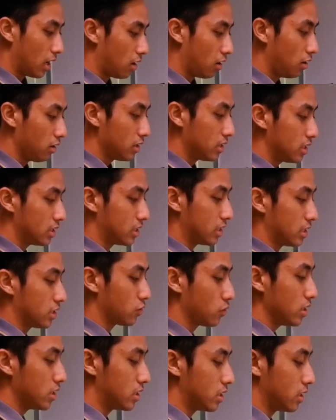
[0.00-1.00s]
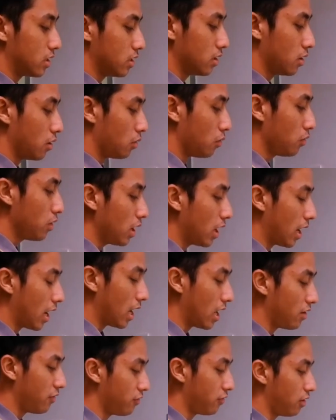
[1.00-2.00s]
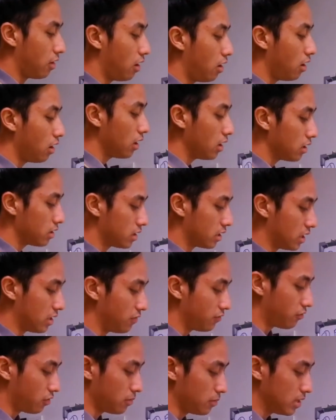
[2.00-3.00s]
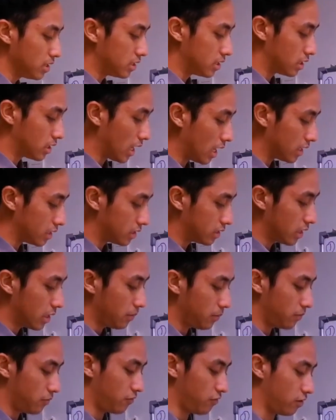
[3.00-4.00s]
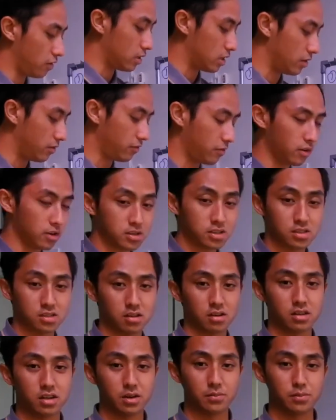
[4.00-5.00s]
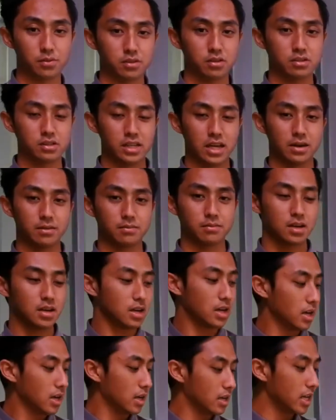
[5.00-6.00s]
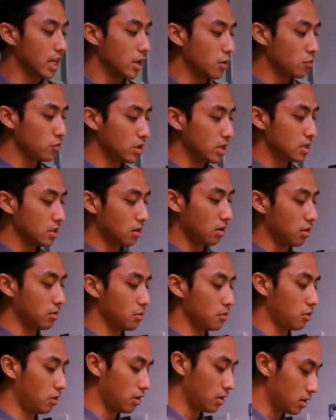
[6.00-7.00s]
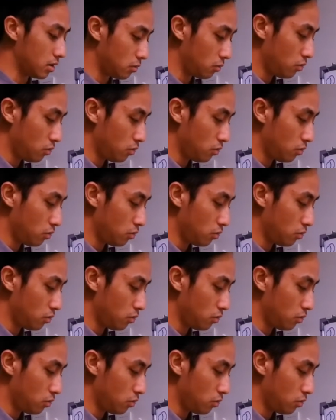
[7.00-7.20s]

on this equation, we have all the information except for the force on the prototype. Then we will